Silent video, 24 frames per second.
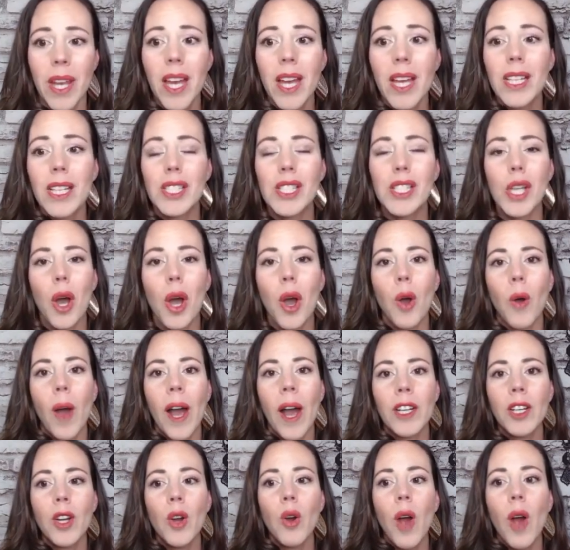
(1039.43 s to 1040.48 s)
So I
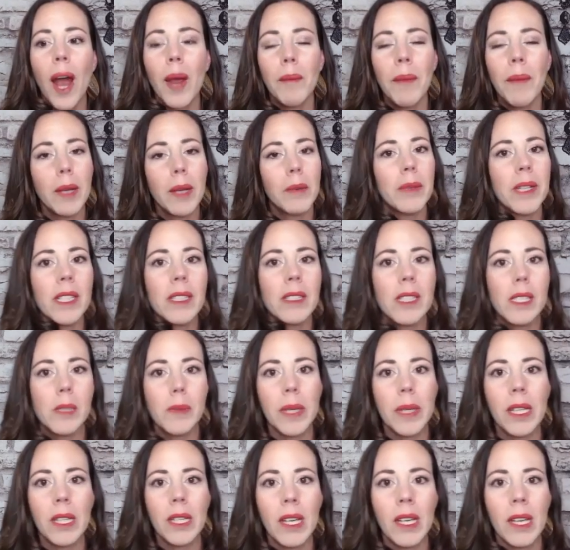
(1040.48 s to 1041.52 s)
know I might be
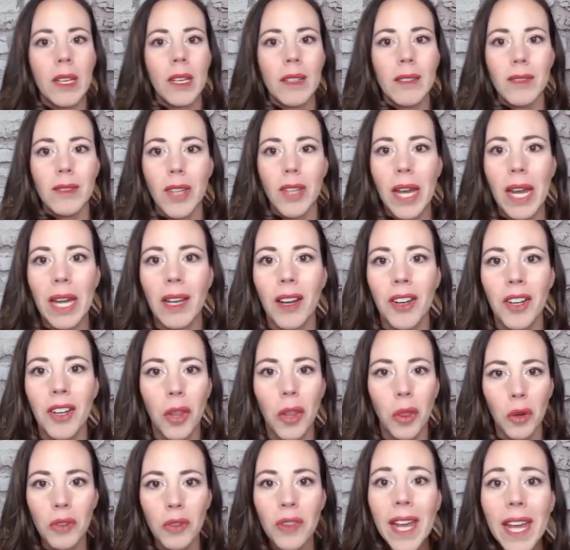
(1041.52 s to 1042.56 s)
speaking like another
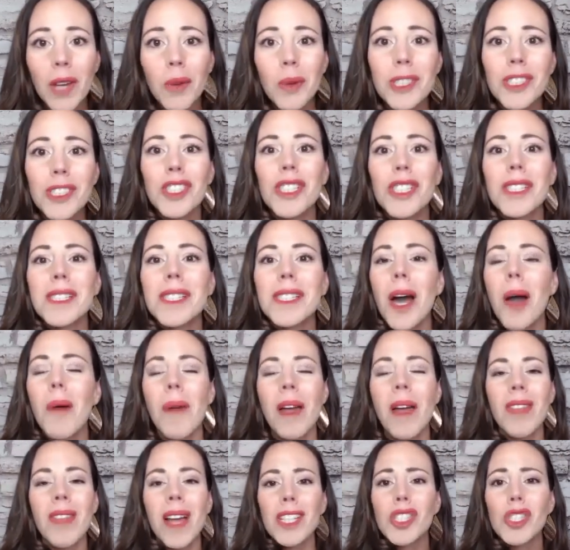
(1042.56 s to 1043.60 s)
language to some, and
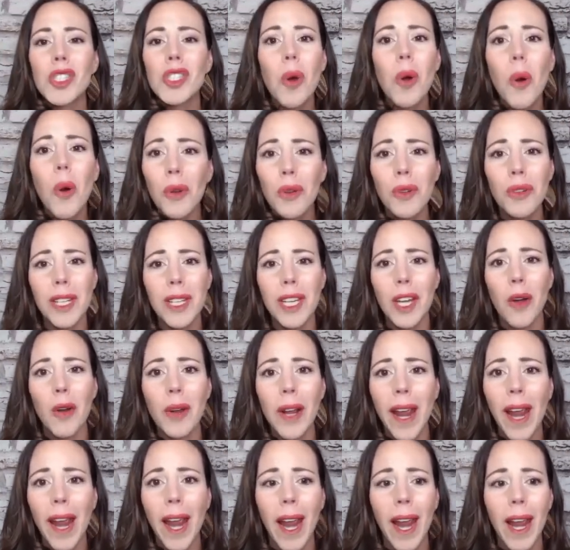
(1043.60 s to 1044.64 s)
that's totally
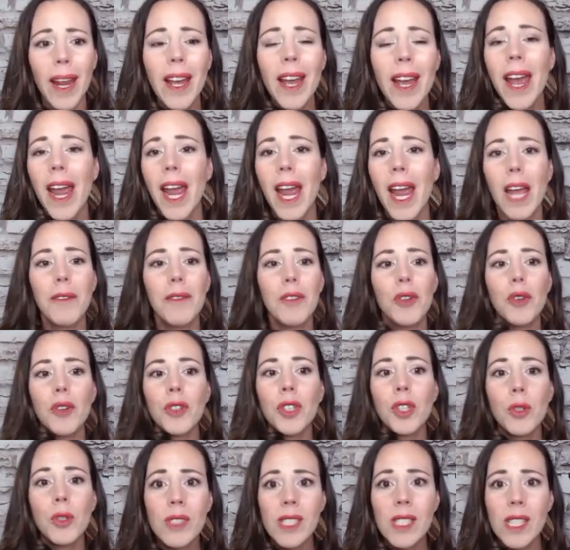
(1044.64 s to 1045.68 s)
okay if you're
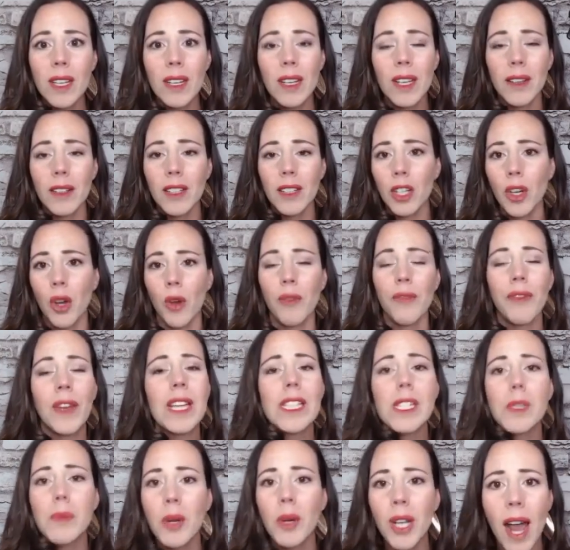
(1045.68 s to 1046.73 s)
new to,
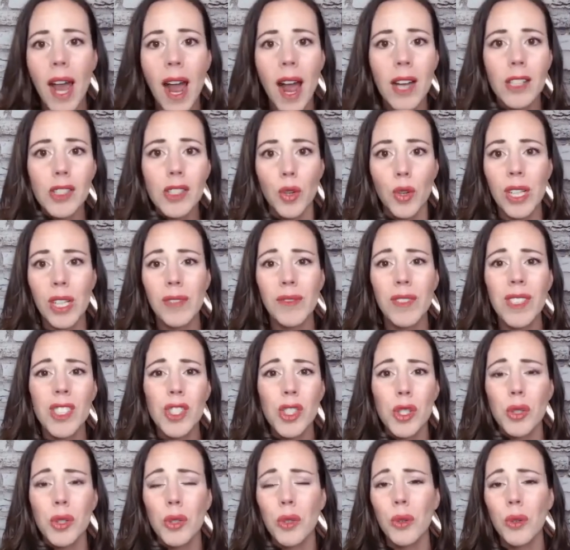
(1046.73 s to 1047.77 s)
Facebook ads or even
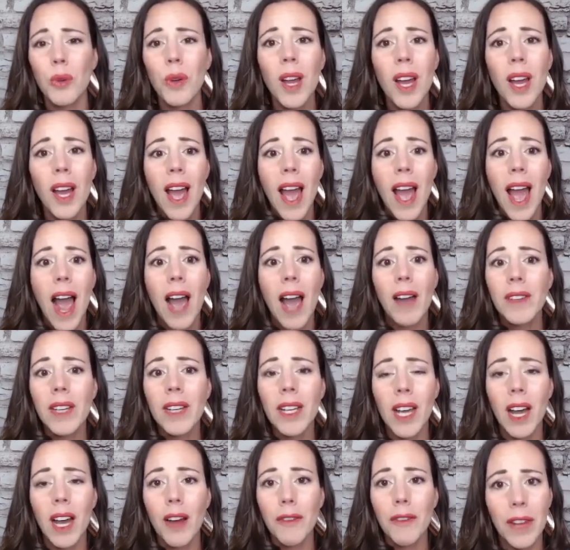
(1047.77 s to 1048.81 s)
to having
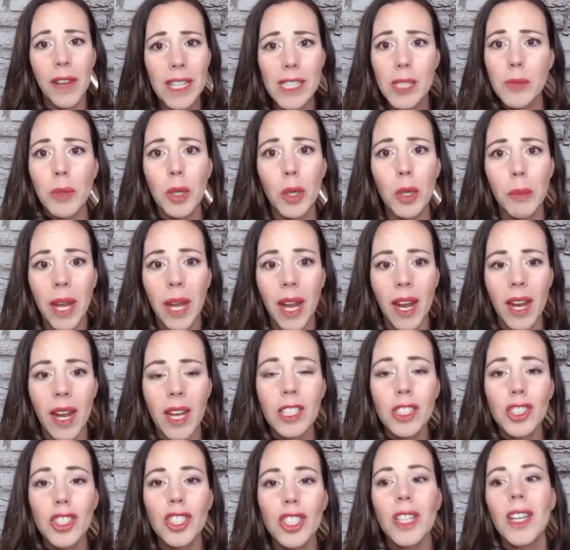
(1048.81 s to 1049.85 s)
a Facebook
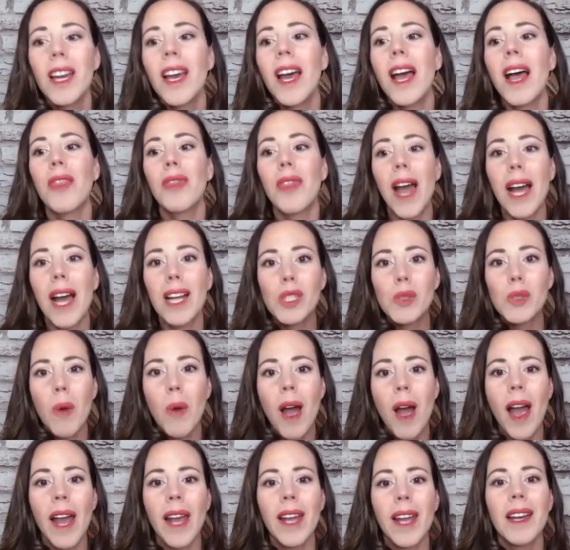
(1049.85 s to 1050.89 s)
page. That's
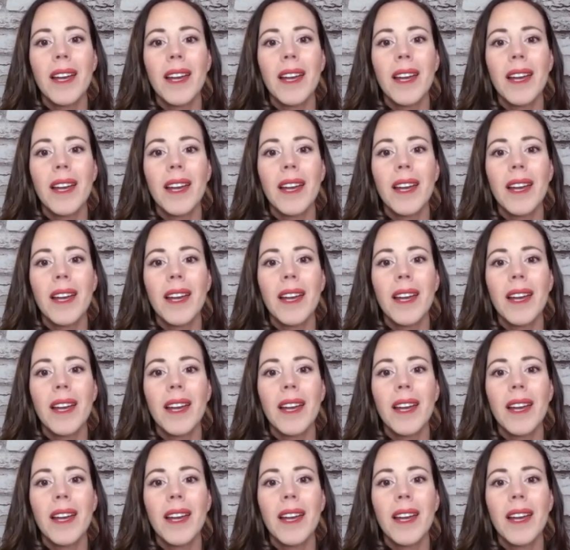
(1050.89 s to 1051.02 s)
why